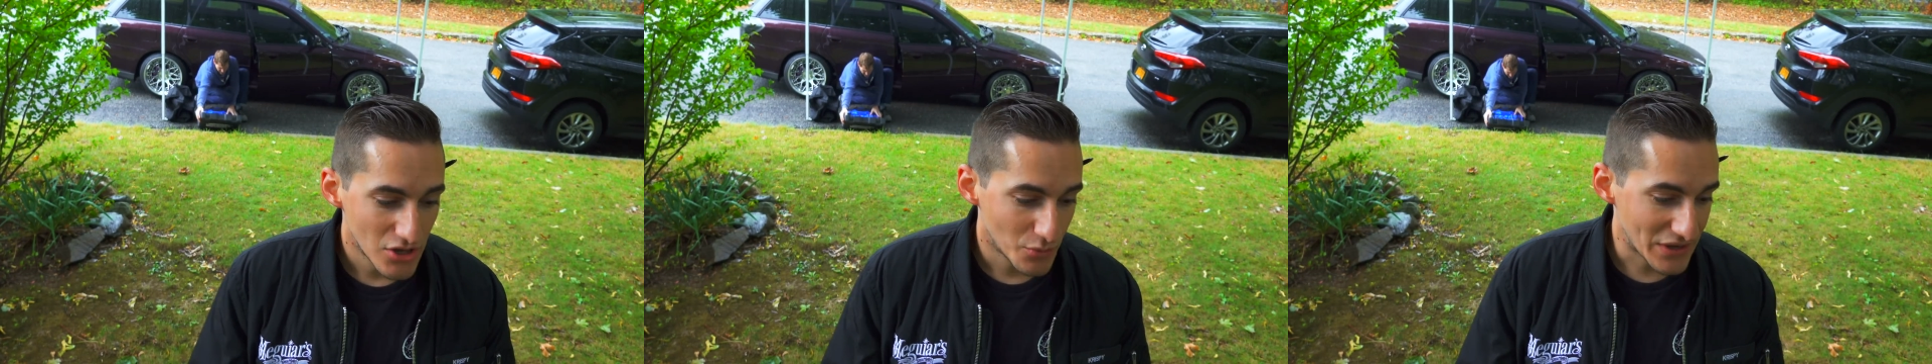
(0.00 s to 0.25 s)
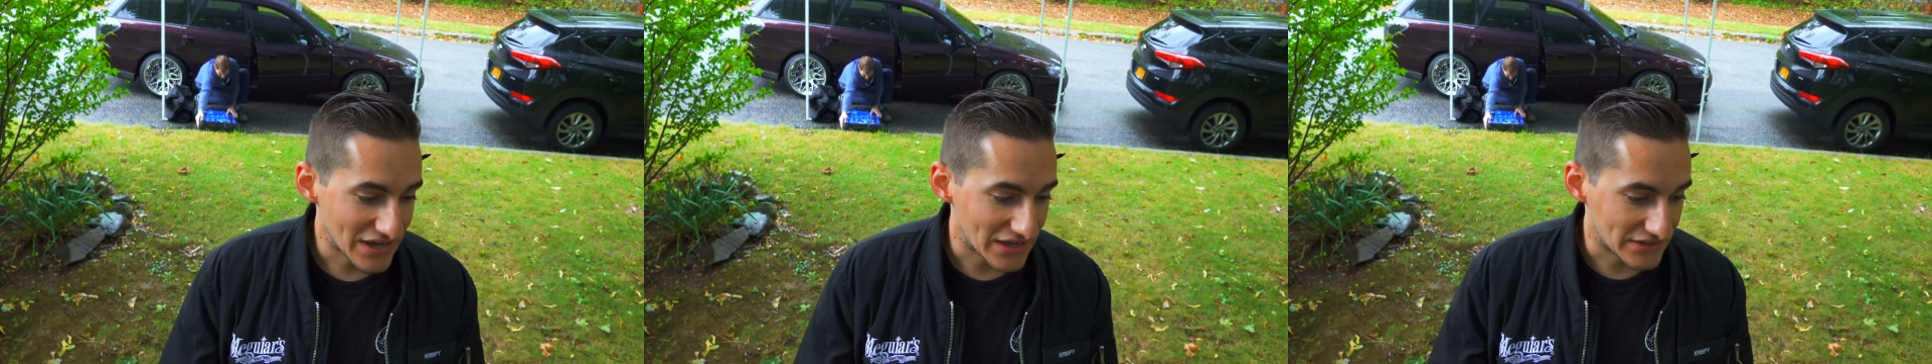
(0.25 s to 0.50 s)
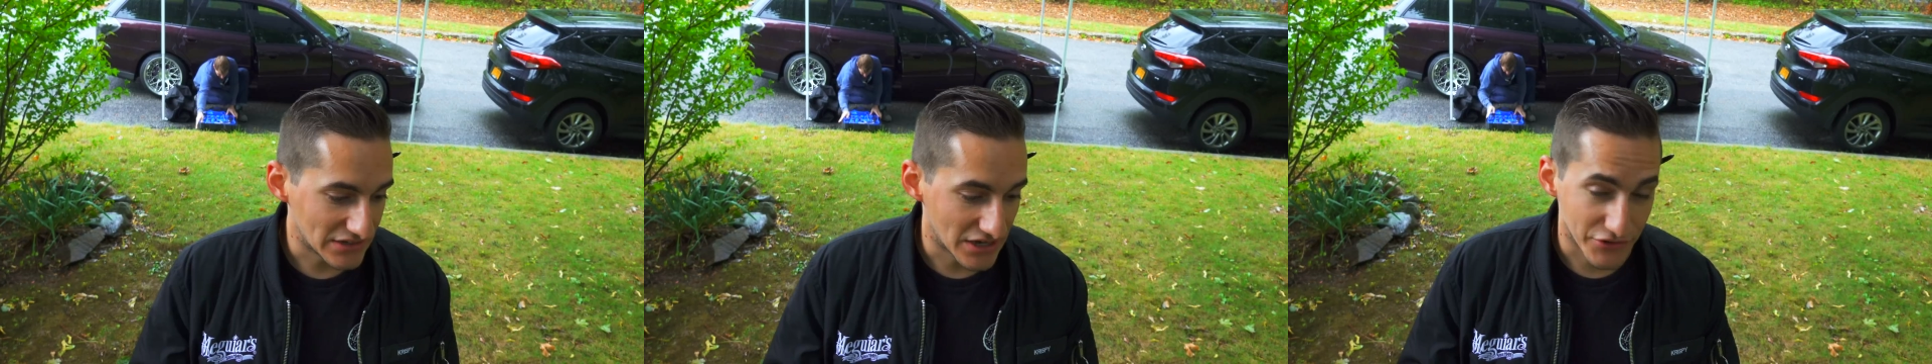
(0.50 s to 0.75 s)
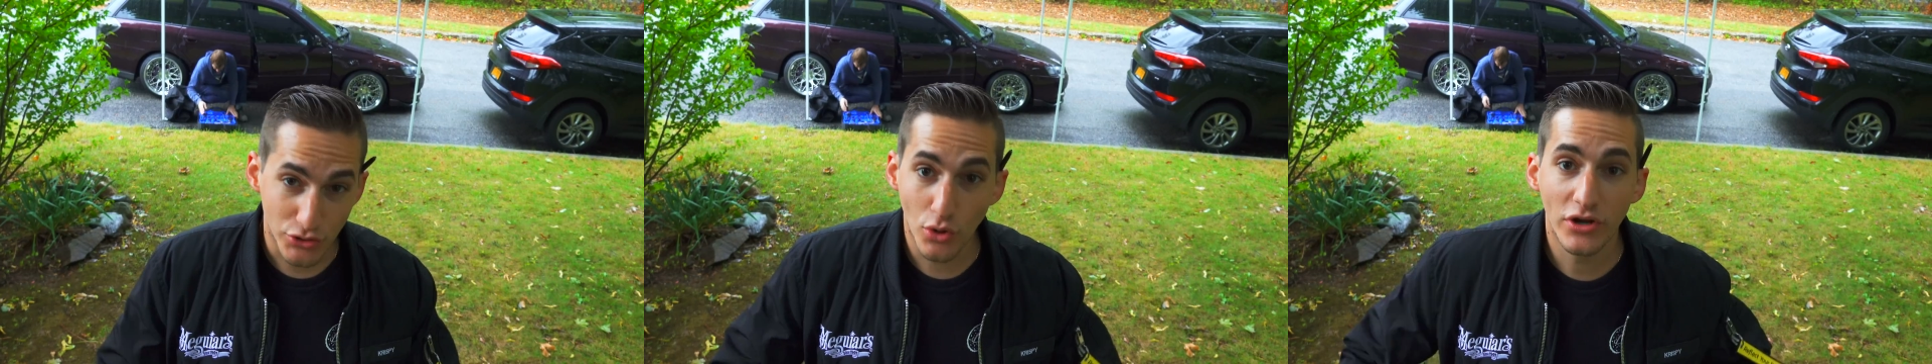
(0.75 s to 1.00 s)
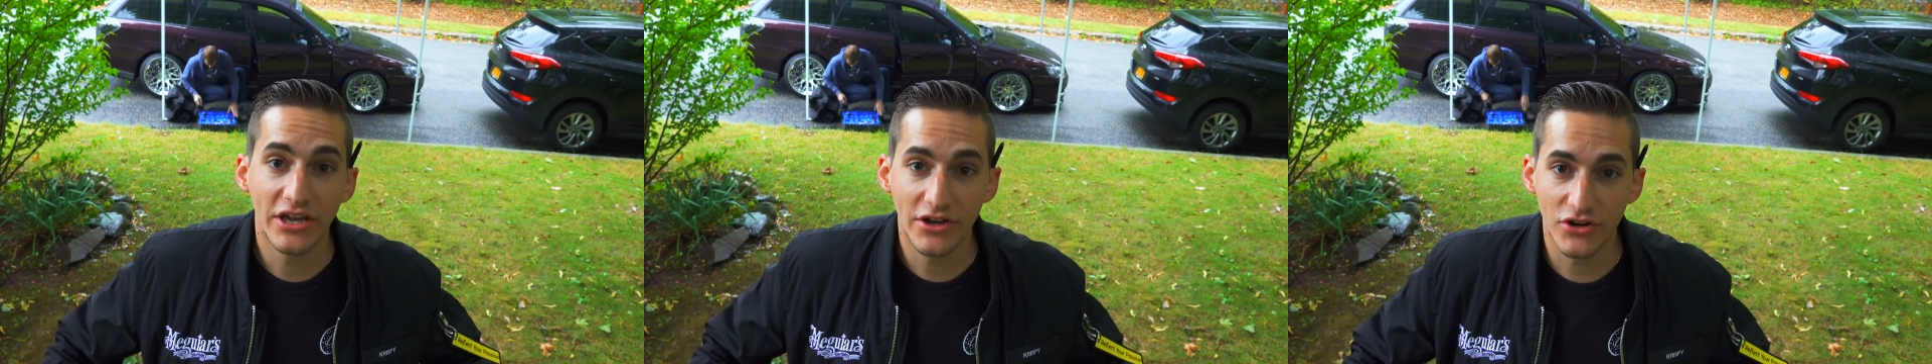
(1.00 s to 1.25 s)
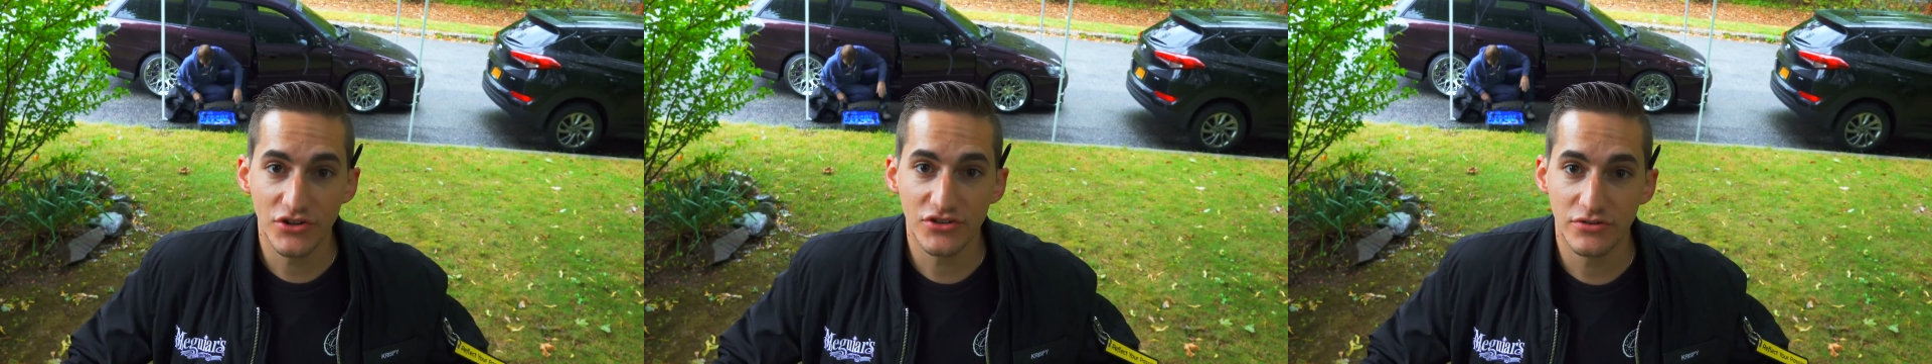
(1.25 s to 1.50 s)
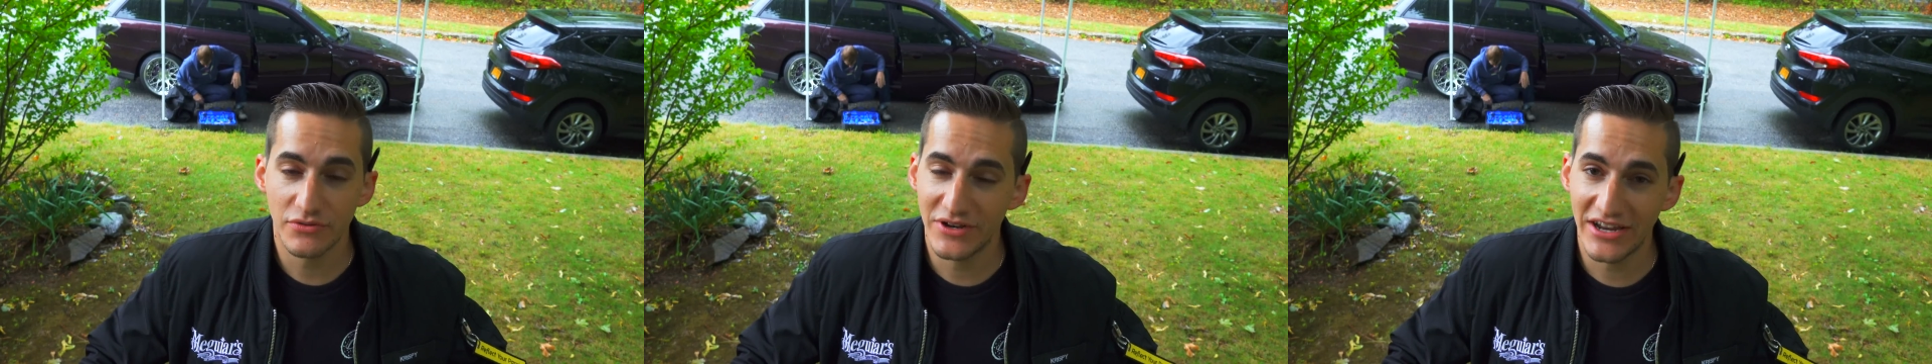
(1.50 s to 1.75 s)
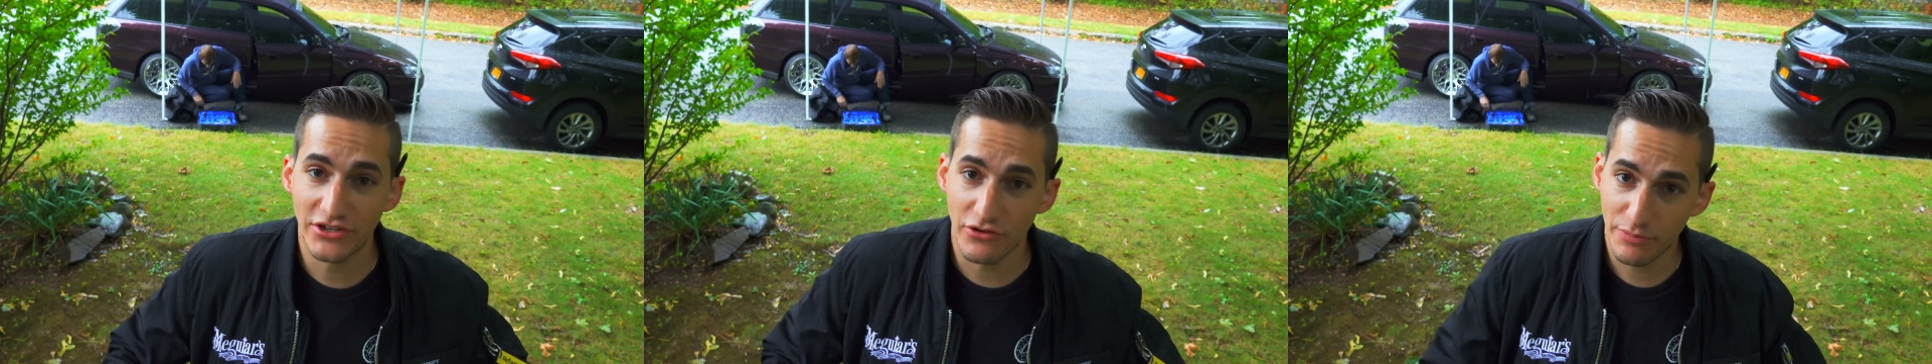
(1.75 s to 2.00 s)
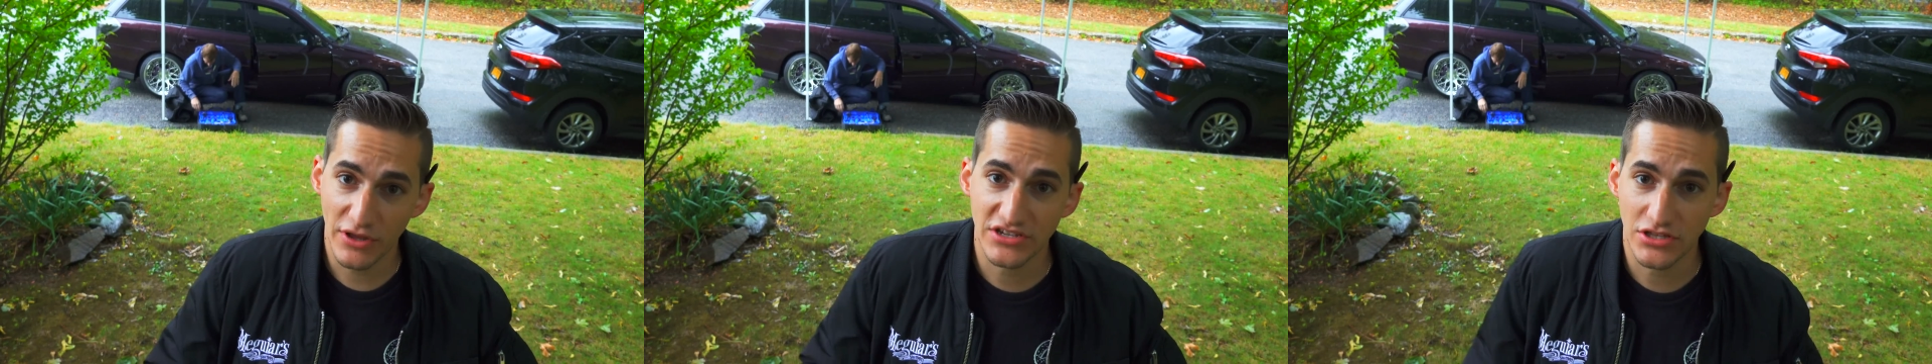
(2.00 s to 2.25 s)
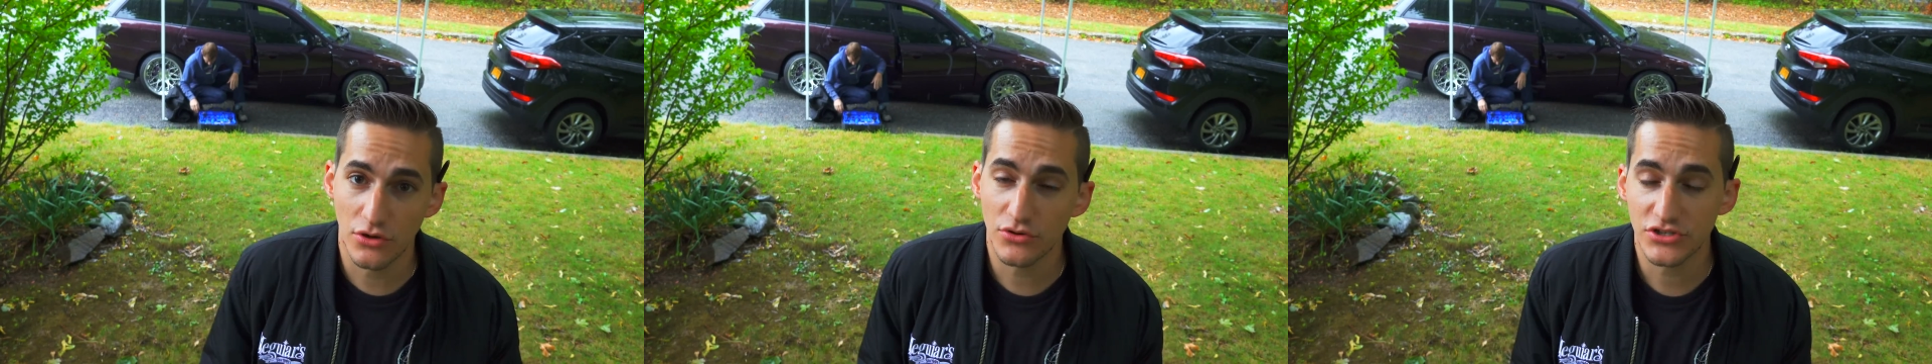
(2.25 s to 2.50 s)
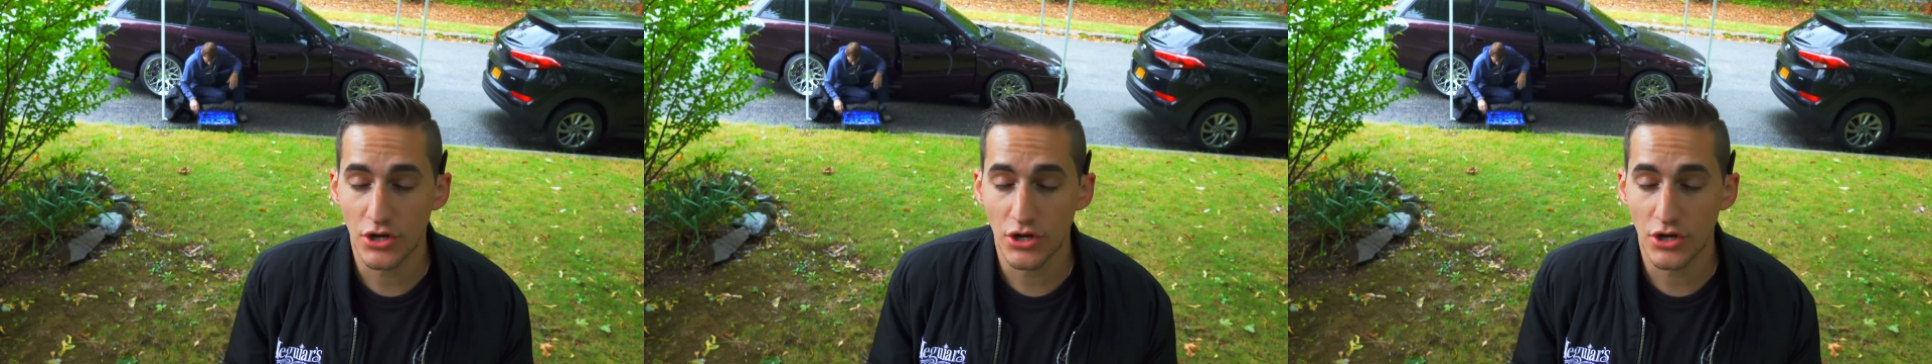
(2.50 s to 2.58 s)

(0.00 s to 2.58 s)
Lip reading: We had the door kickers. We need to replace those.